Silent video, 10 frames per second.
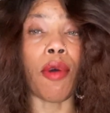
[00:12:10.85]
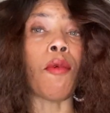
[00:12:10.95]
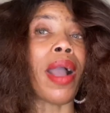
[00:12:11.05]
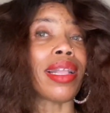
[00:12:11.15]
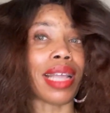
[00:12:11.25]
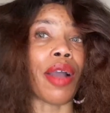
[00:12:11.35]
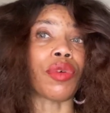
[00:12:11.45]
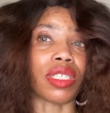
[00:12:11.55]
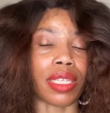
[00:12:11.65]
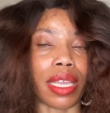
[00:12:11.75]
When I
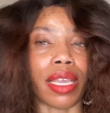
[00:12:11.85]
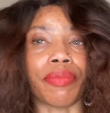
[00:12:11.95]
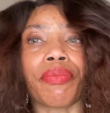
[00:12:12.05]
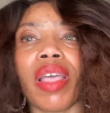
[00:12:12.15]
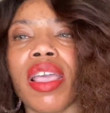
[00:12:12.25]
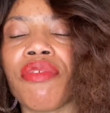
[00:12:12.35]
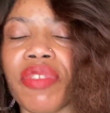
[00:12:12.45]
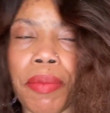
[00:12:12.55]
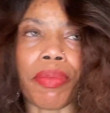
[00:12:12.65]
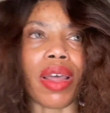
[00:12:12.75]
was taking
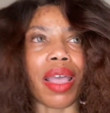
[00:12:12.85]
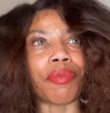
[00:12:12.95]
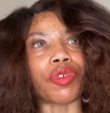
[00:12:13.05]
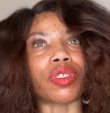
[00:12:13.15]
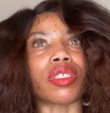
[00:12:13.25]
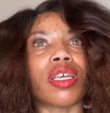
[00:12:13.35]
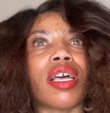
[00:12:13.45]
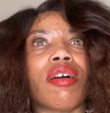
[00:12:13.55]
Evening Primrose,